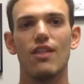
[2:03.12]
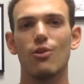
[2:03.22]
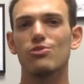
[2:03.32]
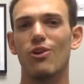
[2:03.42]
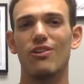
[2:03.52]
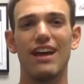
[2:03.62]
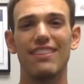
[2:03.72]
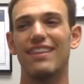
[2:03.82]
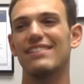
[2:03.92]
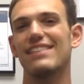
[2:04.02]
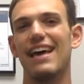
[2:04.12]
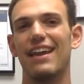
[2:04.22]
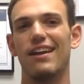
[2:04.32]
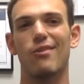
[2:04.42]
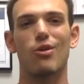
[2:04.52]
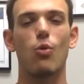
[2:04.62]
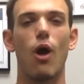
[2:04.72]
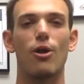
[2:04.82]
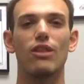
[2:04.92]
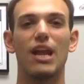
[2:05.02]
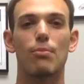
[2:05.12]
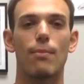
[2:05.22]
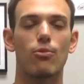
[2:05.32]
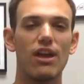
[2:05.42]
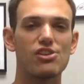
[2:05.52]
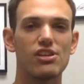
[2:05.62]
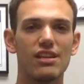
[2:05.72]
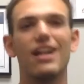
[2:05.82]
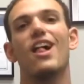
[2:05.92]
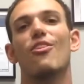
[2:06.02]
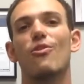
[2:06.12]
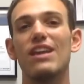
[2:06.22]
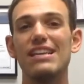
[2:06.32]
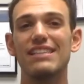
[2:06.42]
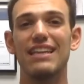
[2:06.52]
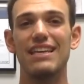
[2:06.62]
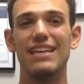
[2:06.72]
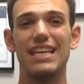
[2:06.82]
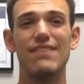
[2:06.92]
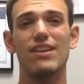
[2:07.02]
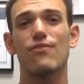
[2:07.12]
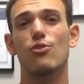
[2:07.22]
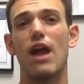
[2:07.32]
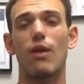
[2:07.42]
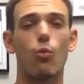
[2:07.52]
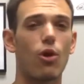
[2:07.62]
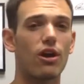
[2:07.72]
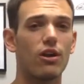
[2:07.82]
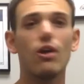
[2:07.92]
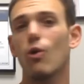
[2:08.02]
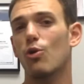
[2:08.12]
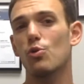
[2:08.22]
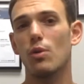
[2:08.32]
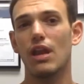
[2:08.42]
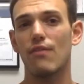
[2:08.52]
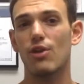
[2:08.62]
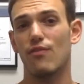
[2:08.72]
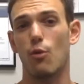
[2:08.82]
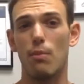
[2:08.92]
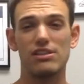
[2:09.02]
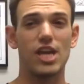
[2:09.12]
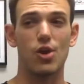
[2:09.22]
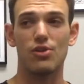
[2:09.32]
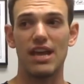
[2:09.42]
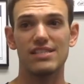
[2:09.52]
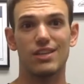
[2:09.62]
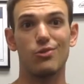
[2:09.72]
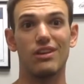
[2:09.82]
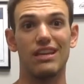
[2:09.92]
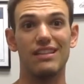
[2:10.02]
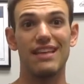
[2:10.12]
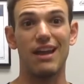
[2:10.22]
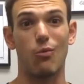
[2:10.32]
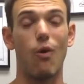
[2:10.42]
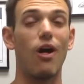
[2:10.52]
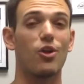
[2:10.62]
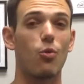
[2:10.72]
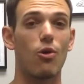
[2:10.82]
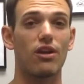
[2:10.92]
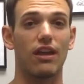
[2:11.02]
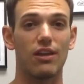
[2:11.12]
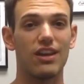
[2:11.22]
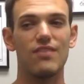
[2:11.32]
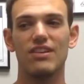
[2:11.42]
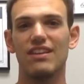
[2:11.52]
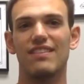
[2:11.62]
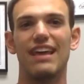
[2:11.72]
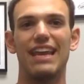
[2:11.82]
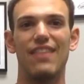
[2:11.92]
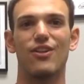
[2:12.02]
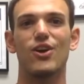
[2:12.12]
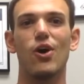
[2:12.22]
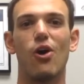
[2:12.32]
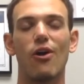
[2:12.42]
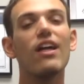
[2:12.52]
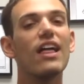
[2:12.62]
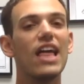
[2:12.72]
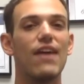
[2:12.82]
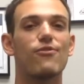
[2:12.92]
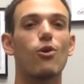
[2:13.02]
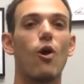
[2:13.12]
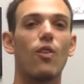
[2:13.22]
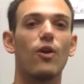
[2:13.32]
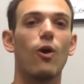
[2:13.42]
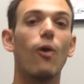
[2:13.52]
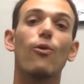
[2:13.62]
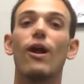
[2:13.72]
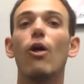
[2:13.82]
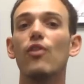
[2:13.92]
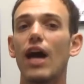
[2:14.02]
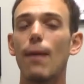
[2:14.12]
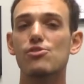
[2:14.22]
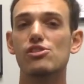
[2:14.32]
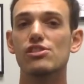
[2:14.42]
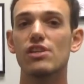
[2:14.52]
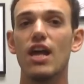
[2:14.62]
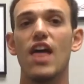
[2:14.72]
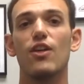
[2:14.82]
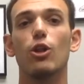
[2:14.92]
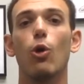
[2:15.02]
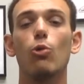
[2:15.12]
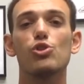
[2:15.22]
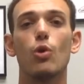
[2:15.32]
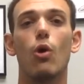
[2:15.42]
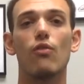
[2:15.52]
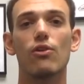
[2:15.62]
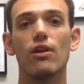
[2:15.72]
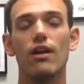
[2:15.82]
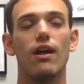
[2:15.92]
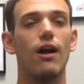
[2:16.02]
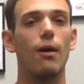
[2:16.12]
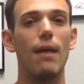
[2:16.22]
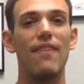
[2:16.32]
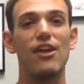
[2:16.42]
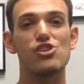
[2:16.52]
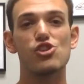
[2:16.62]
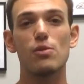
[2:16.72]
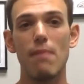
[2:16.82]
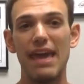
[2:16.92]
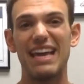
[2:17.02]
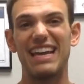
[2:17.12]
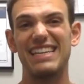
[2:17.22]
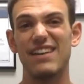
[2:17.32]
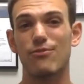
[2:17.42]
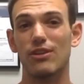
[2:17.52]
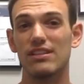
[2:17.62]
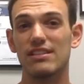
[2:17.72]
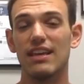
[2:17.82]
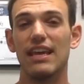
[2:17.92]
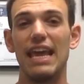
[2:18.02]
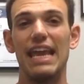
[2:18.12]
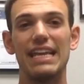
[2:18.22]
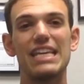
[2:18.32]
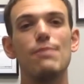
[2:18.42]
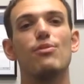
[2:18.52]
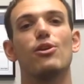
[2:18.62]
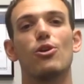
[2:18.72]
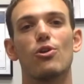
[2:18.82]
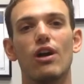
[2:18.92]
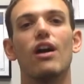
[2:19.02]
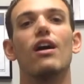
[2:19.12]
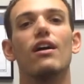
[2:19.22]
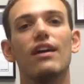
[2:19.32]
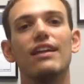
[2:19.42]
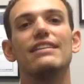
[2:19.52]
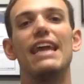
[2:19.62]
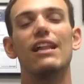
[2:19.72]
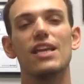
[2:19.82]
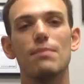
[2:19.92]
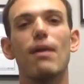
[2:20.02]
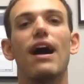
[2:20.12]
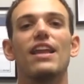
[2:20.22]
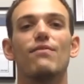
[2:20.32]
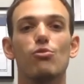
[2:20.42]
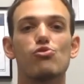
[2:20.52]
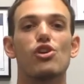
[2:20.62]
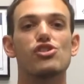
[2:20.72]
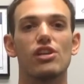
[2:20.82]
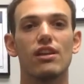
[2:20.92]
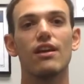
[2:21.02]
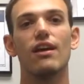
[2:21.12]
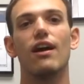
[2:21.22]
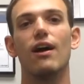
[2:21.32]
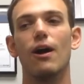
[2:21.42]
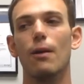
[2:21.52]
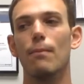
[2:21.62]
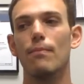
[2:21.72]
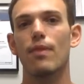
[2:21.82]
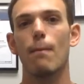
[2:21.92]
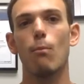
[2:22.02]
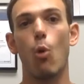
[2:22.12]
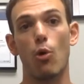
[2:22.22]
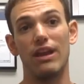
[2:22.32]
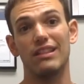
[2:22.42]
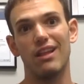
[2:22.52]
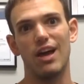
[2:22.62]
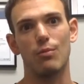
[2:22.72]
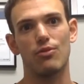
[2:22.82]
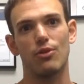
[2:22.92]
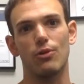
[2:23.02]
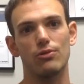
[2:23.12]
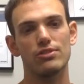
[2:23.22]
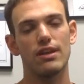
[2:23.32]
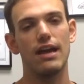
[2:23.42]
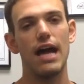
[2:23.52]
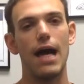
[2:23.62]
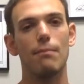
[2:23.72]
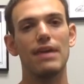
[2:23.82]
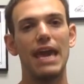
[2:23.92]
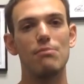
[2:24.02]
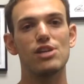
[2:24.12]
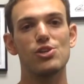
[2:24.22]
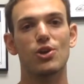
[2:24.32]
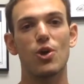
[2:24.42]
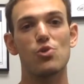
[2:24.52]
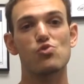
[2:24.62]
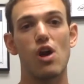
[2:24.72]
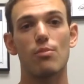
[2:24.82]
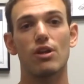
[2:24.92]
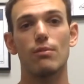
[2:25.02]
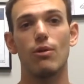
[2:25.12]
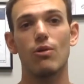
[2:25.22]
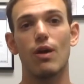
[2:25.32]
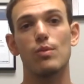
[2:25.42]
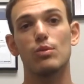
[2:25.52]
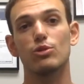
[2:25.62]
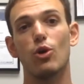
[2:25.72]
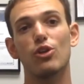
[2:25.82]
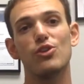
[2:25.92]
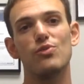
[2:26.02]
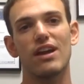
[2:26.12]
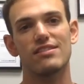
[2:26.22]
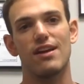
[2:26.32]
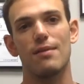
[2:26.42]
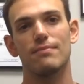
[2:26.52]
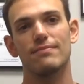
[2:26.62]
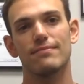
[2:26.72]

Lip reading: Those are not things that require a lot of preparation. They're easy to eat. Even if you're at work or doing whatever, if you're busy at your desk, you can eat that while you're working. You can even eat that in the car if you're on the go. They're healthy options. They'll hold you over, and they should make a difference in keeping your daily body of nutrition more in line with your goals. I'm Game Changer Coach Rob Riccobono, and we'll talk to you next time.